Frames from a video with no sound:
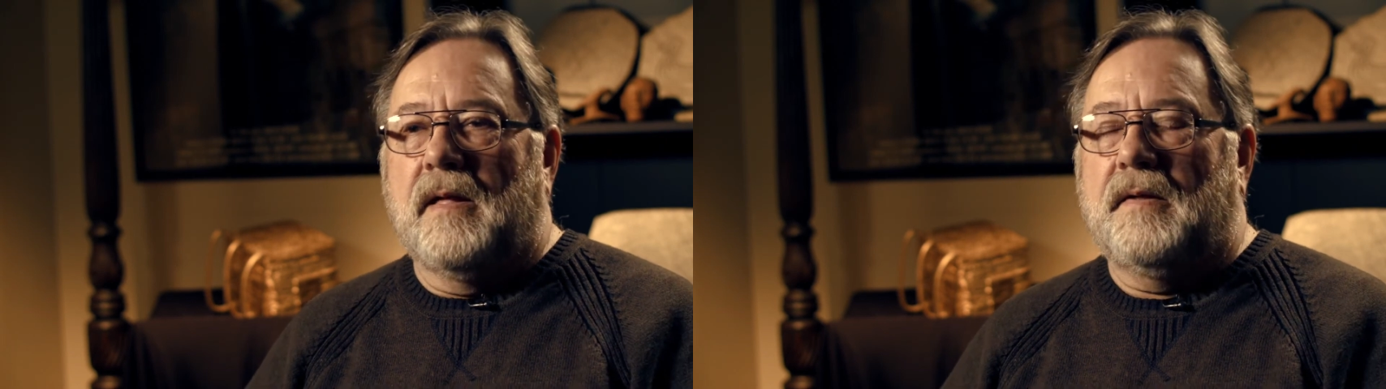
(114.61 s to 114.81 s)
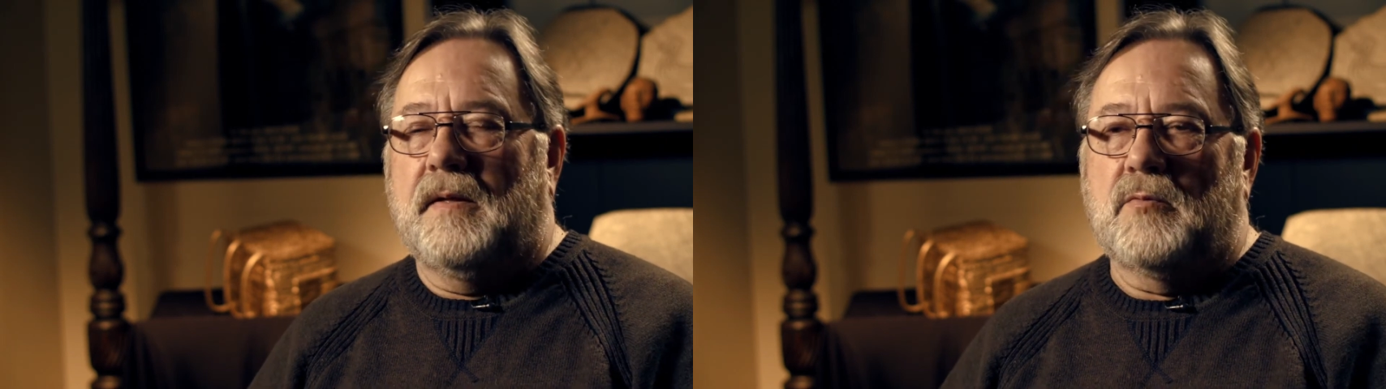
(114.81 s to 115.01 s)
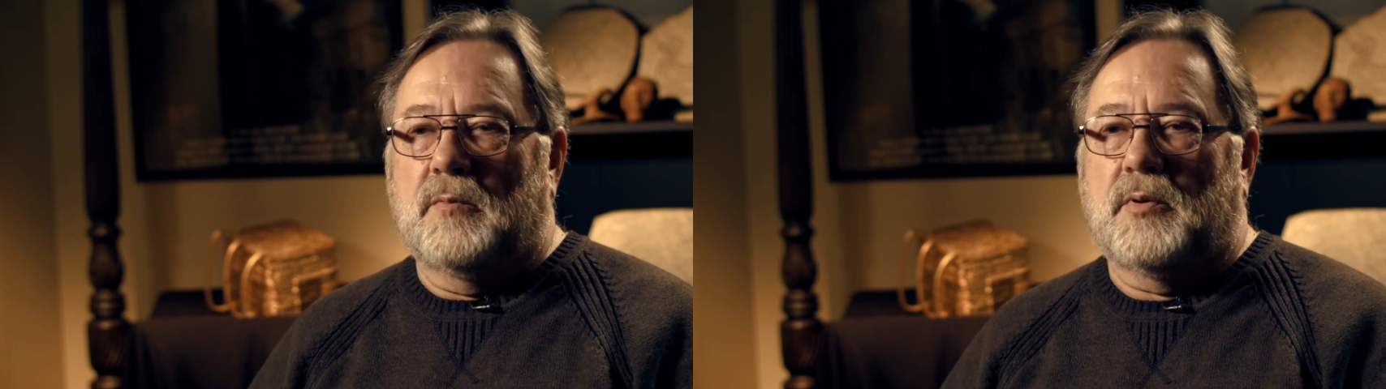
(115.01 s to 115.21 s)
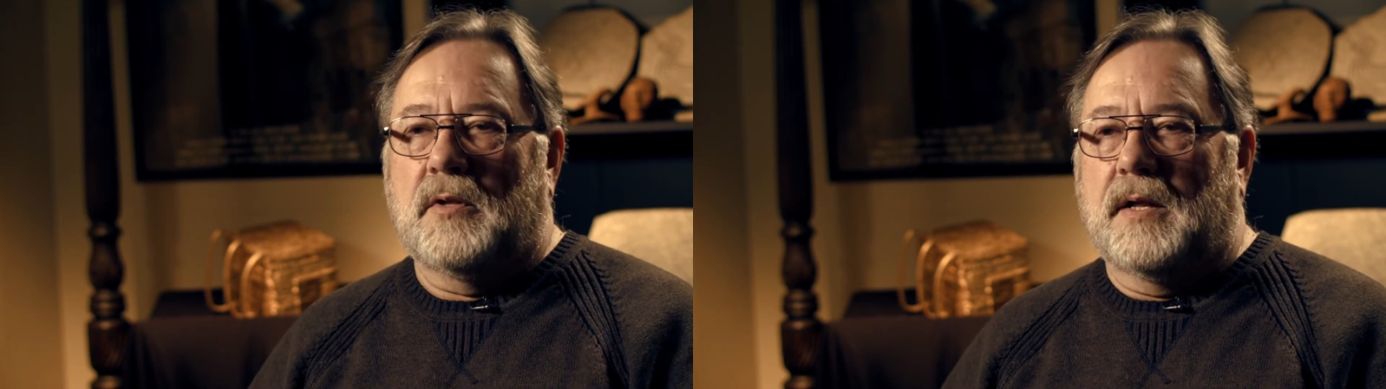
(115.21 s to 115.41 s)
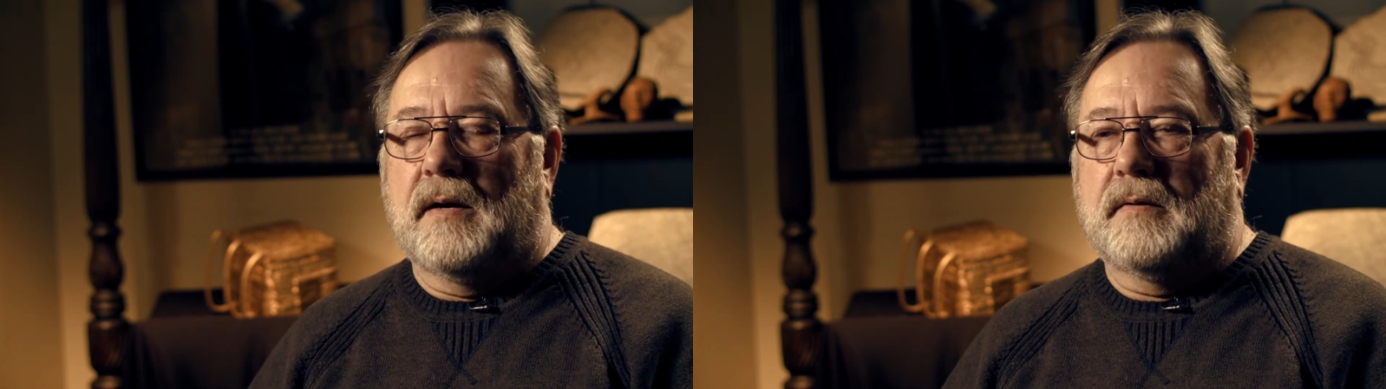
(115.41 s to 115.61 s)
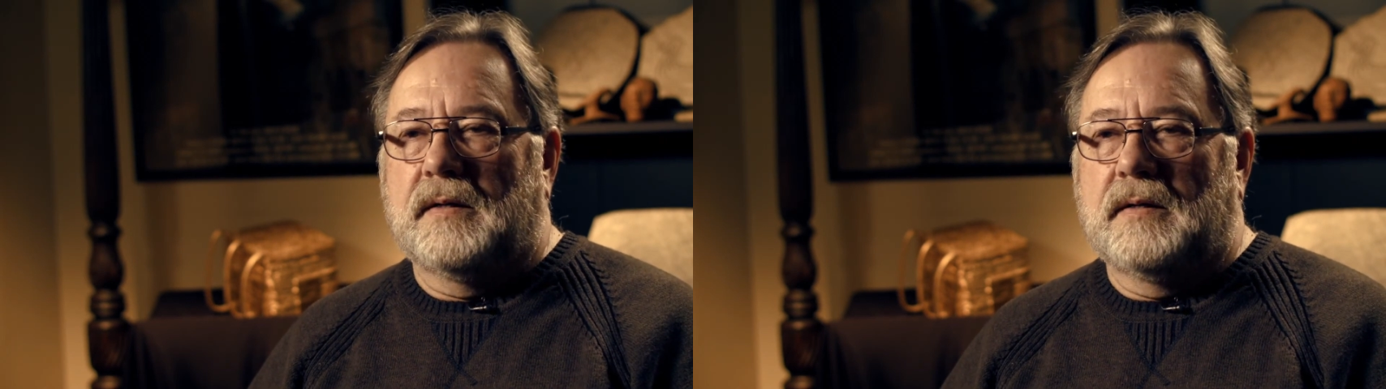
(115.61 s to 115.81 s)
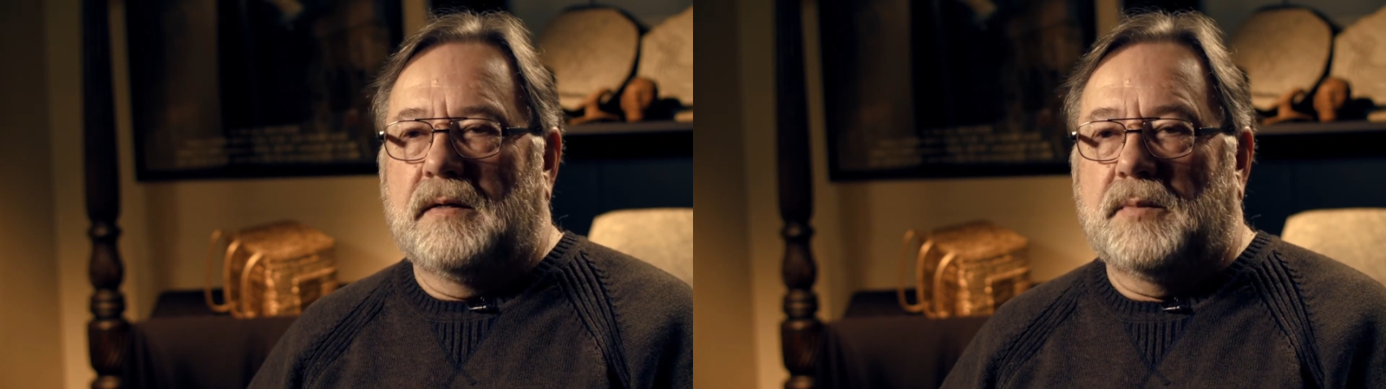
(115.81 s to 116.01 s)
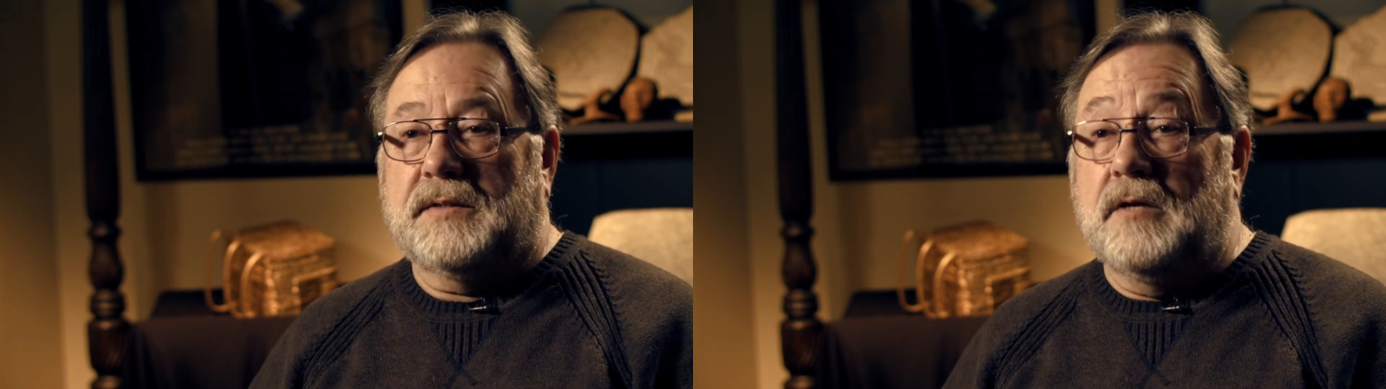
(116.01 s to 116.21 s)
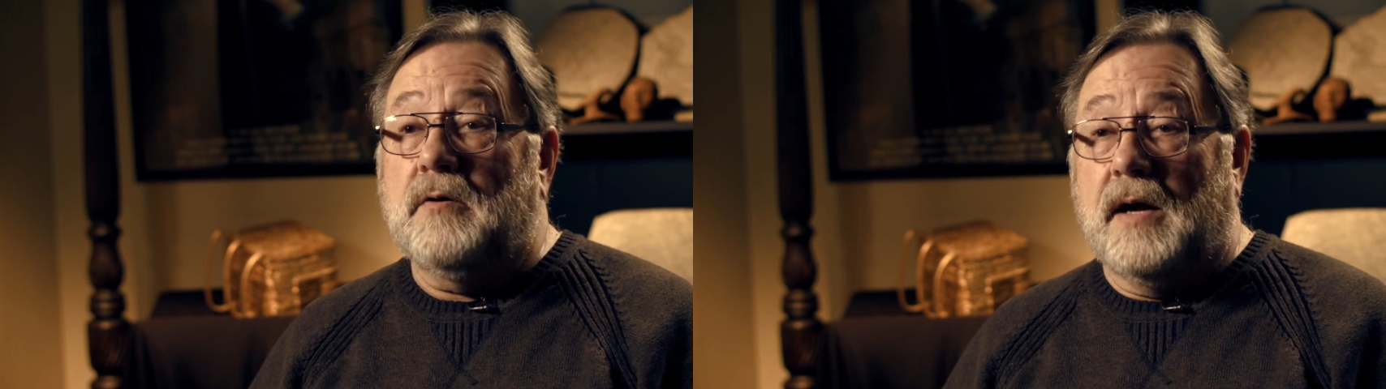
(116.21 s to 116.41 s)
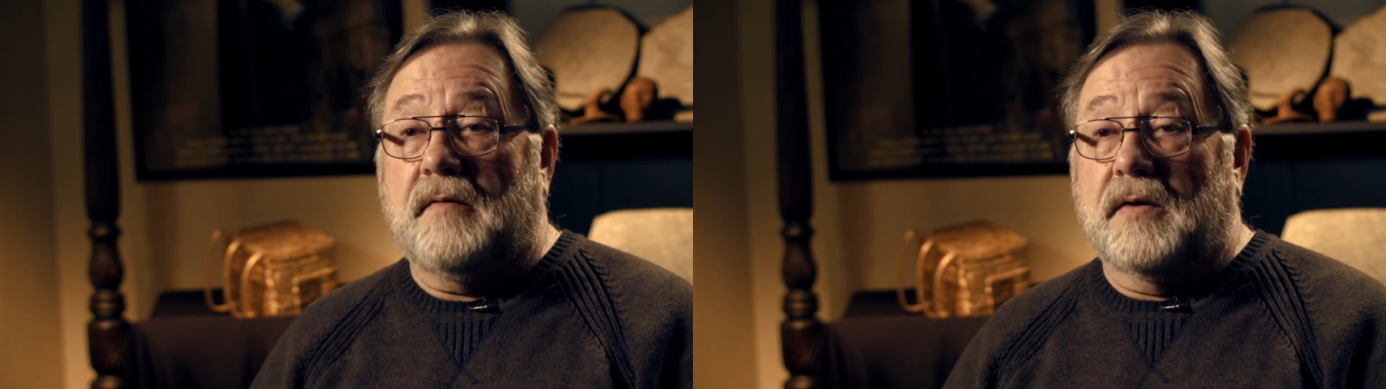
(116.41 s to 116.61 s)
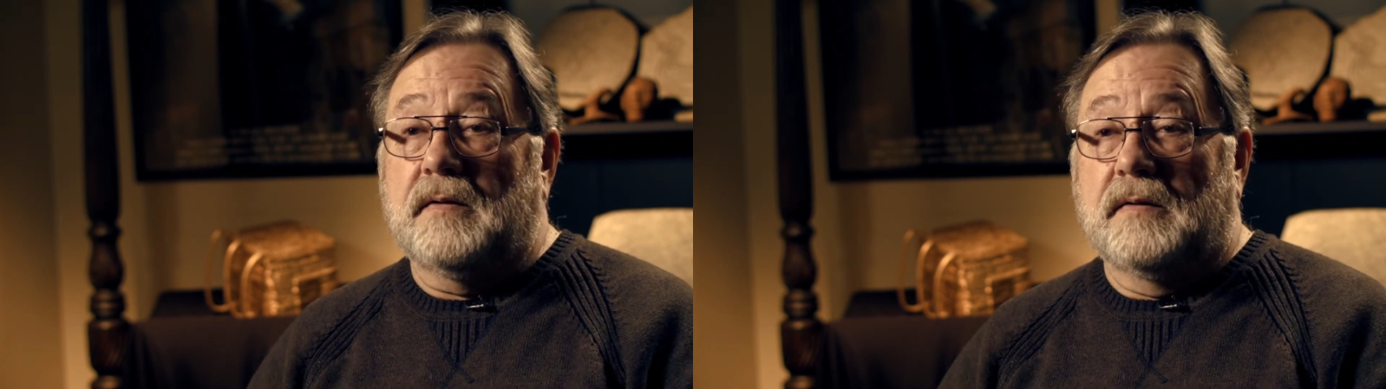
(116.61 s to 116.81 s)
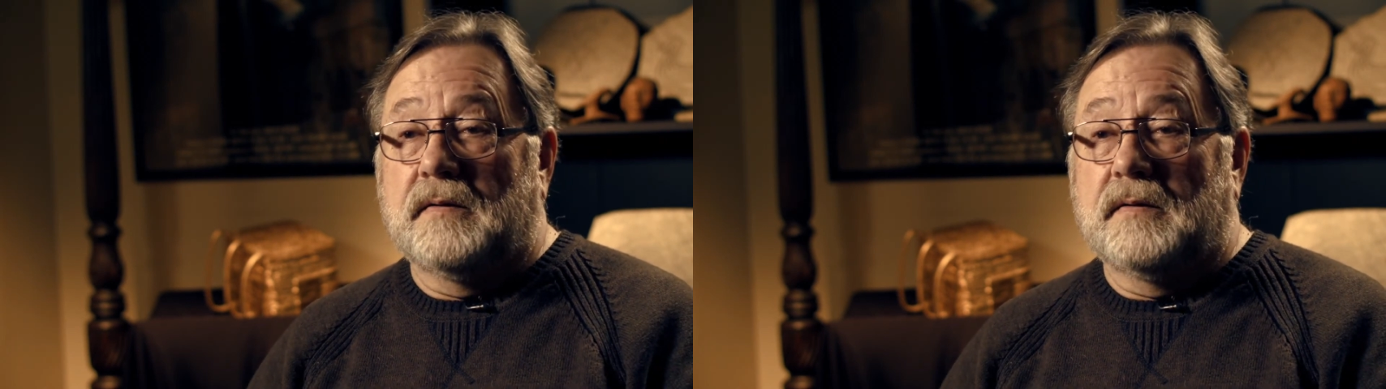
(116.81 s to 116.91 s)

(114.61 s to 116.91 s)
and they won't pull it out. But they do have it.